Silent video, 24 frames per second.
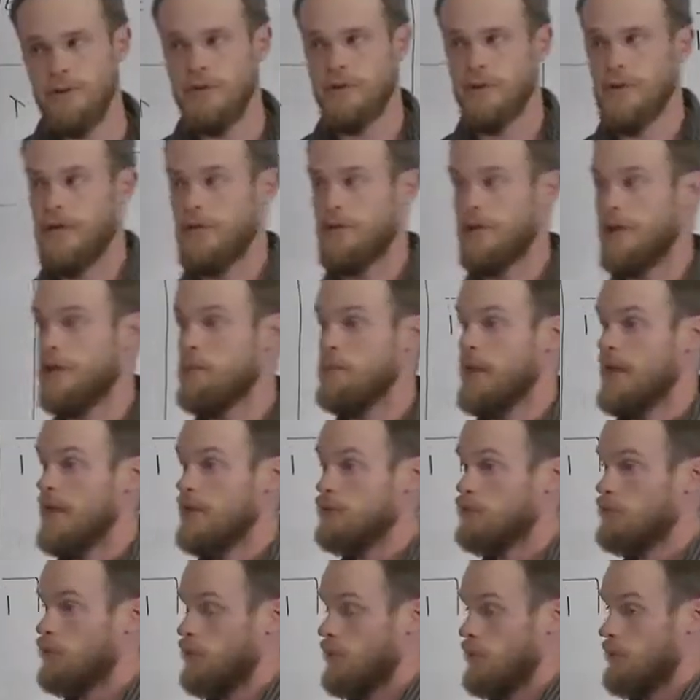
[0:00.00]
okay, the
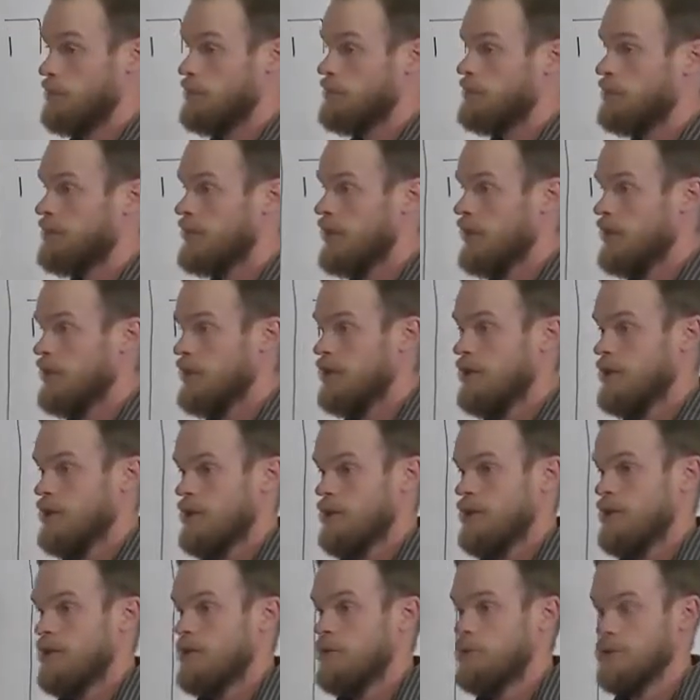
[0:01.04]
command form,
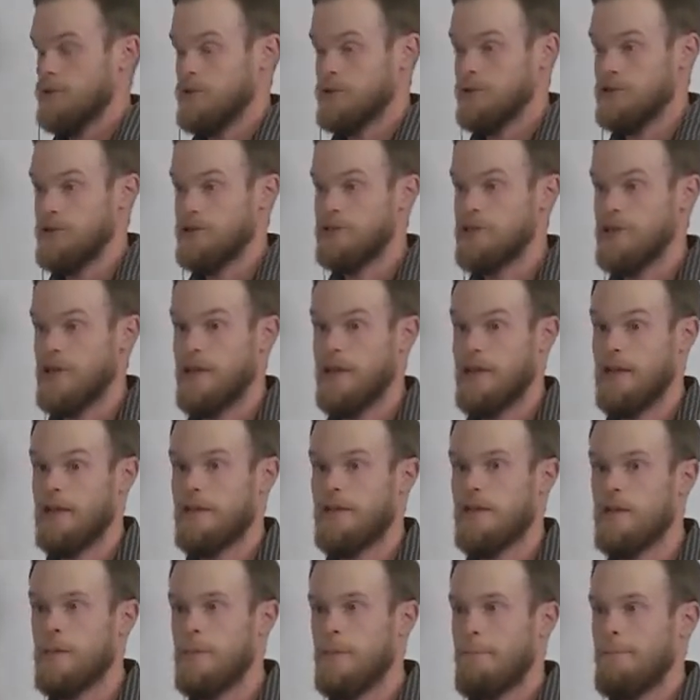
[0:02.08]
which is to
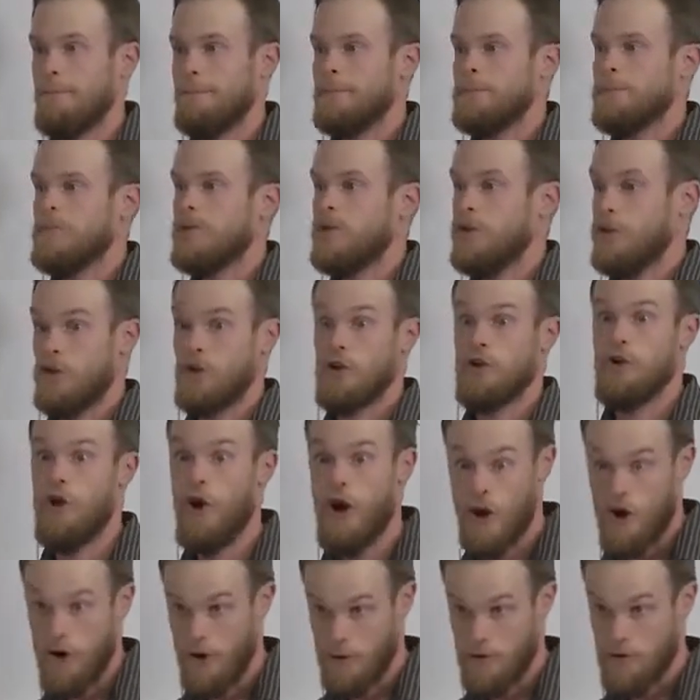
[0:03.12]
say
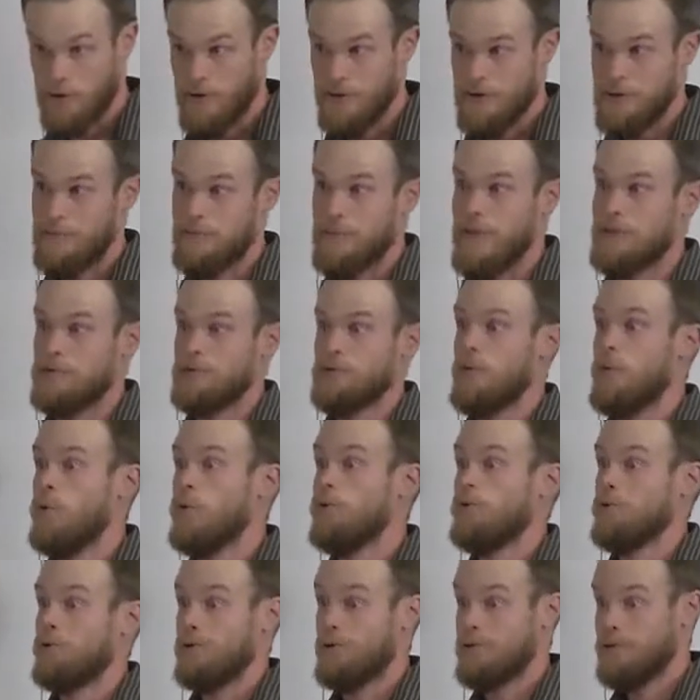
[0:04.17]
guard as an
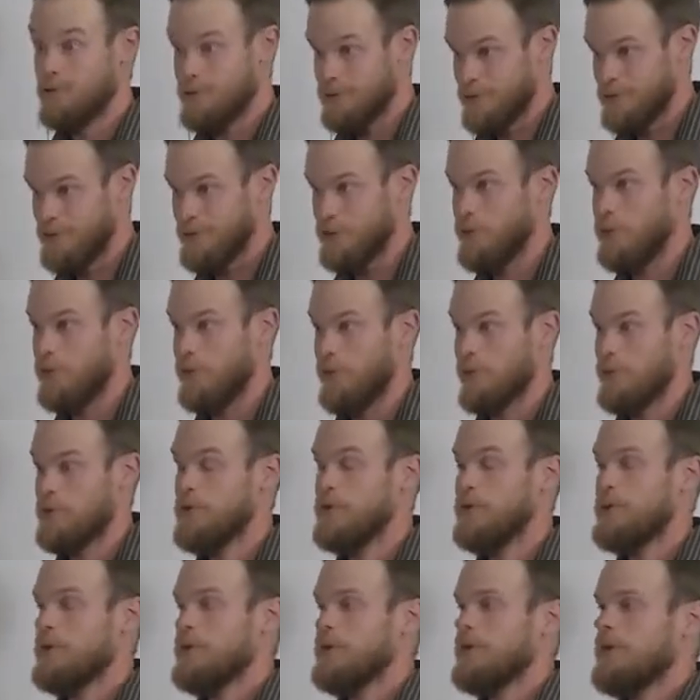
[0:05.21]
order, or
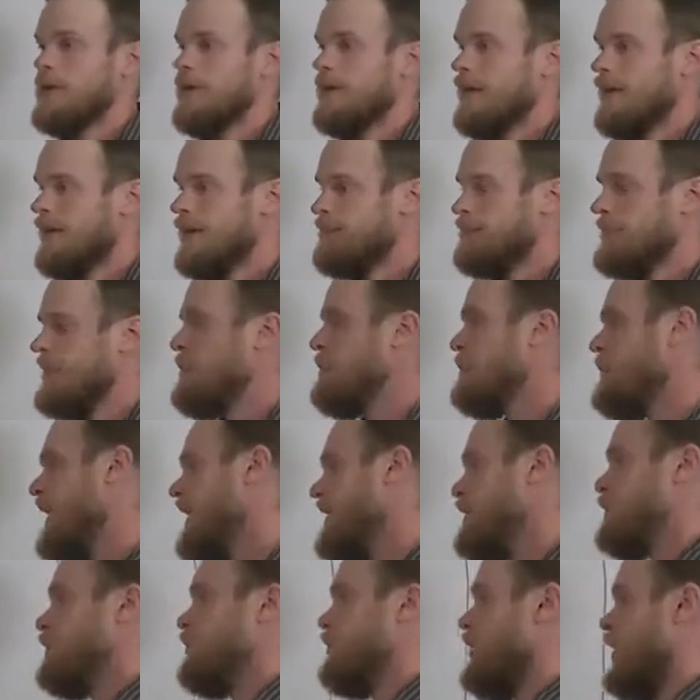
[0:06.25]

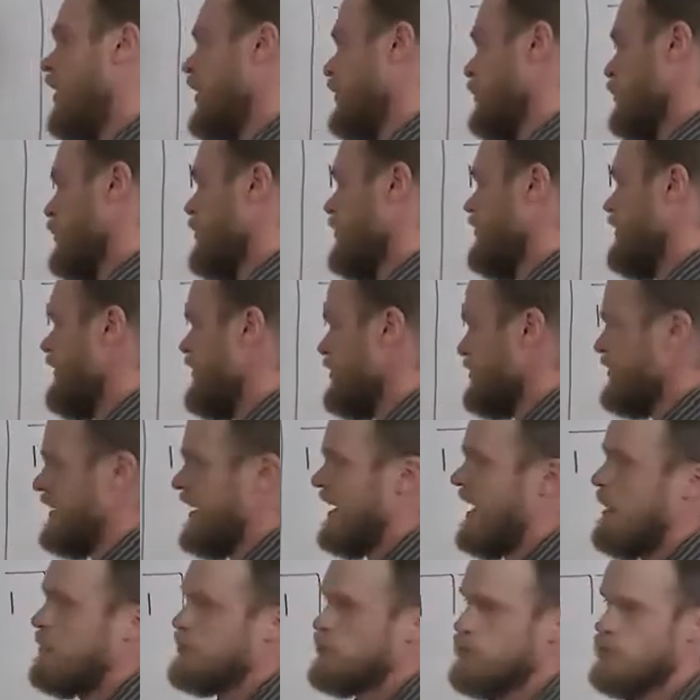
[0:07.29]
may you guard really doesn't
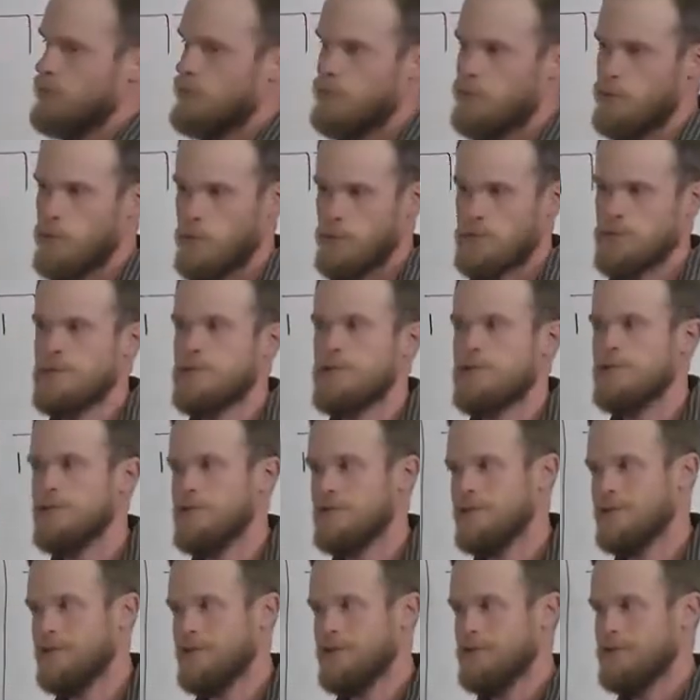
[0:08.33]
capture the force
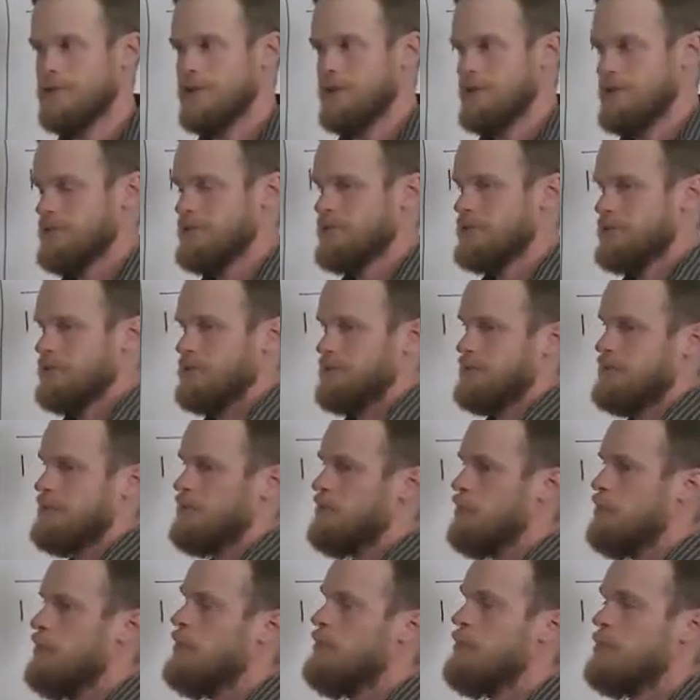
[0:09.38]
of this.
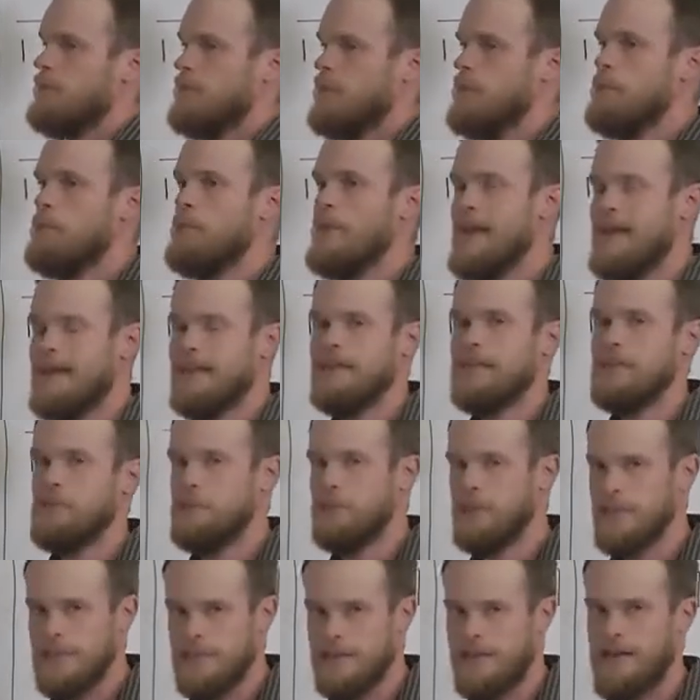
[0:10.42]
May
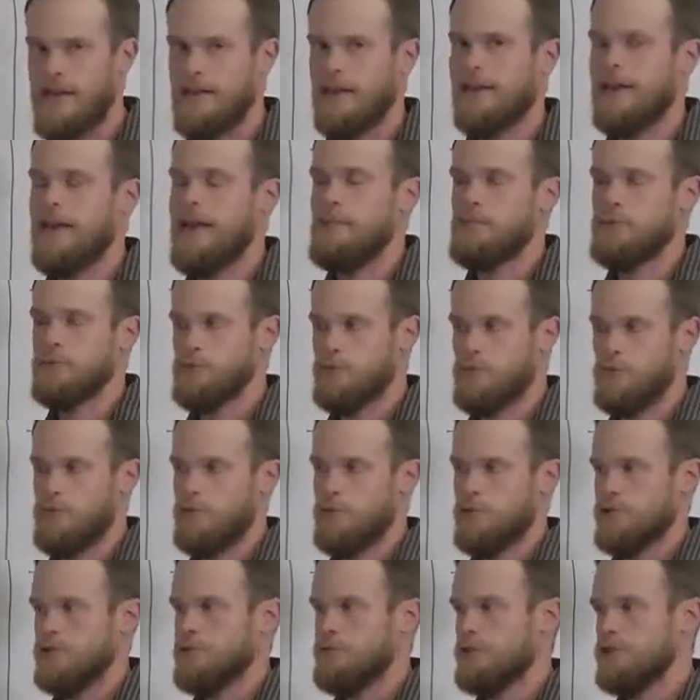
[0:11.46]
it be kind of captures the
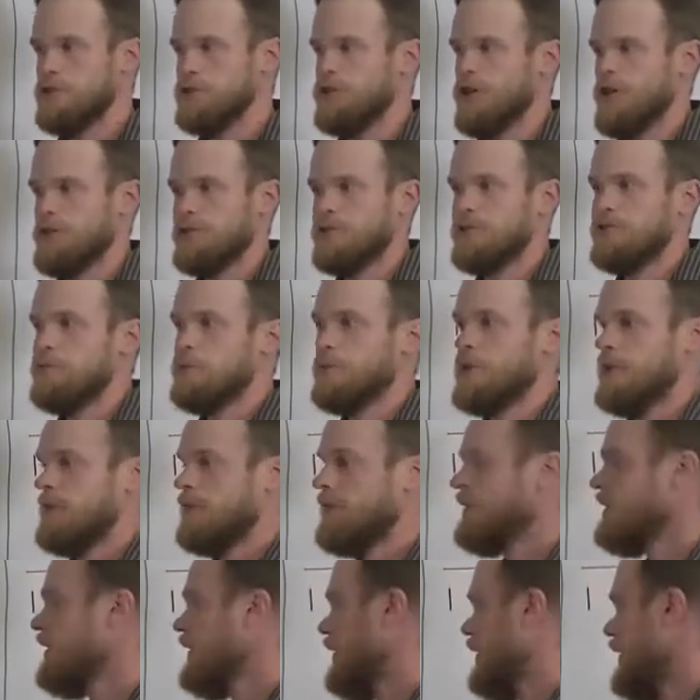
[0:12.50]
force of the jussive,
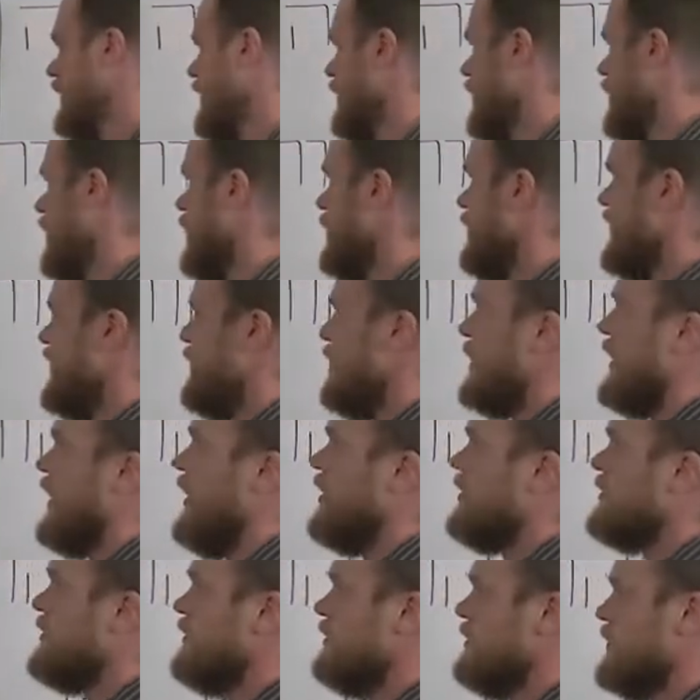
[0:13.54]
but the
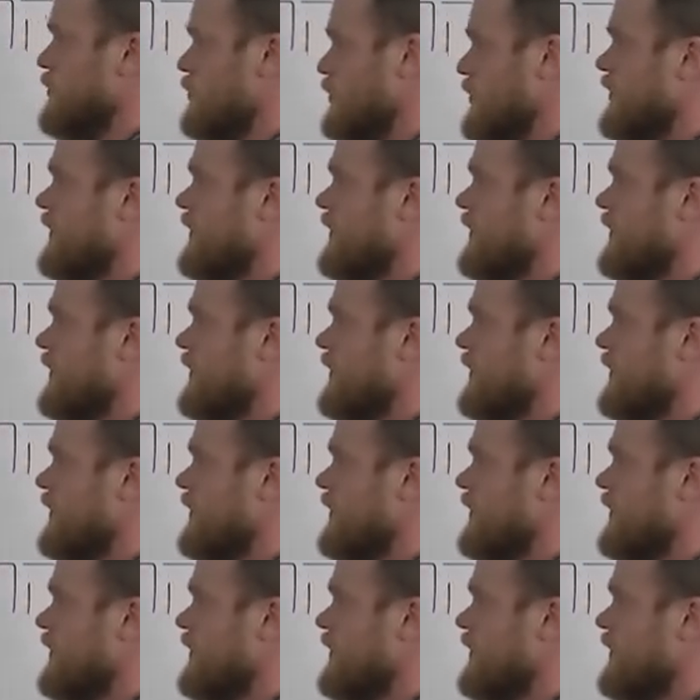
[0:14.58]
imperative is